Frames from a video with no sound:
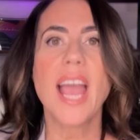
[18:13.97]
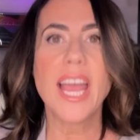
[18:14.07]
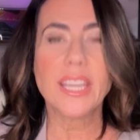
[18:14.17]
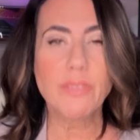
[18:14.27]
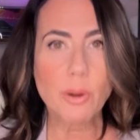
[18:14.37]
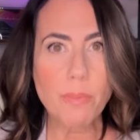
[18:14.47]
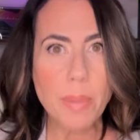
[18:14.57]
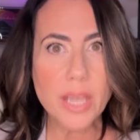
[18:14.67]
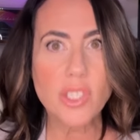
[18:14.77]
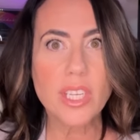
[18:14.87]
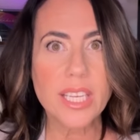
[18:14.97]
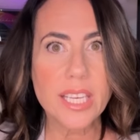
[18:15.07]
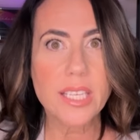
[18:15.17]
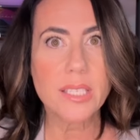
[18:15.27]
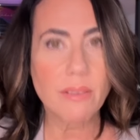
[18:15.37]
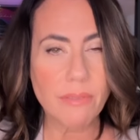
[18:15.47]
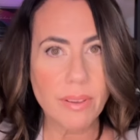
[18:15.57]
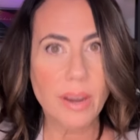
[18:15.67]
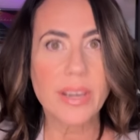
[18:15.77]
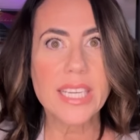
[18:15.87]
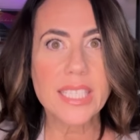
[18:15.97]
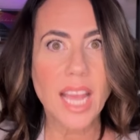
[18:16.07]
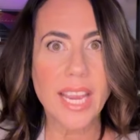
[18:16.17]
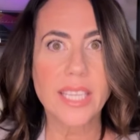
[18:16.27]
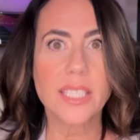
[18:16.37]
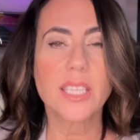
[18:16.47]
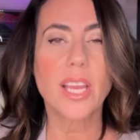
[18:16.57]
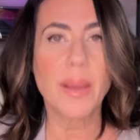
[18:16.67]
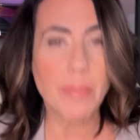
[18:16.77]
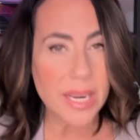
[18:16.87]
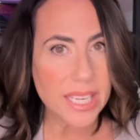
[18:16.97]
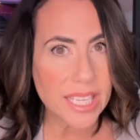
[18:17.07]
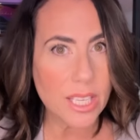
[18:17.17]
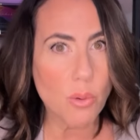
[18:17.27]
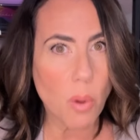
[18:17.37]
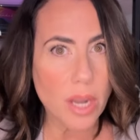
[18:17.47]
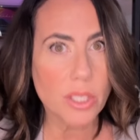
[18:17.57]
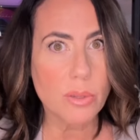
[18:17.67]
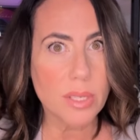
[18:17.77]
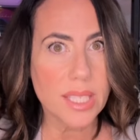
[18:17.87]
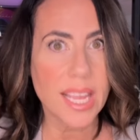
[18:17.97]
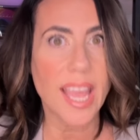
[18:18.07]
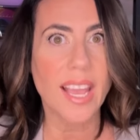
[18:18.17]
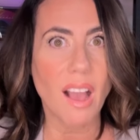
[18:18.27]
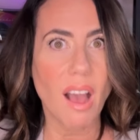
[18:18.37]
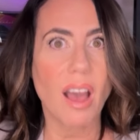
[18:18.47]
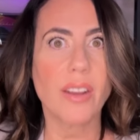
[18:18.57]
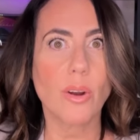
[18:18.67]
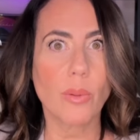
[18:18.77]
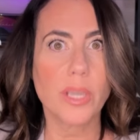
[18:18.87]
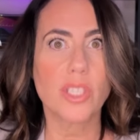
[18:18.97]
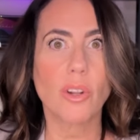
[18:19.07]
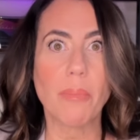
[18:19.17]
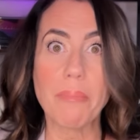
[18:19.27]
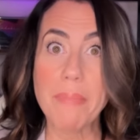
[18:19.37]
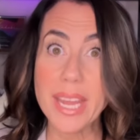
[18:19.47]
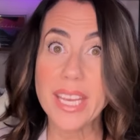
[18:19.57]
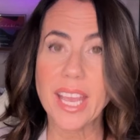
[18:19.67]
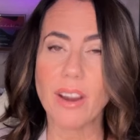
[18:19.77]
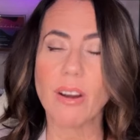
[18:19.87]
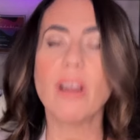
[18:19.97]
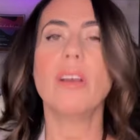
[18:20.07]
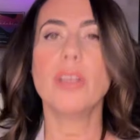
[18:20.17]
and if your budget is very tight, but you want to stay on original Medicare,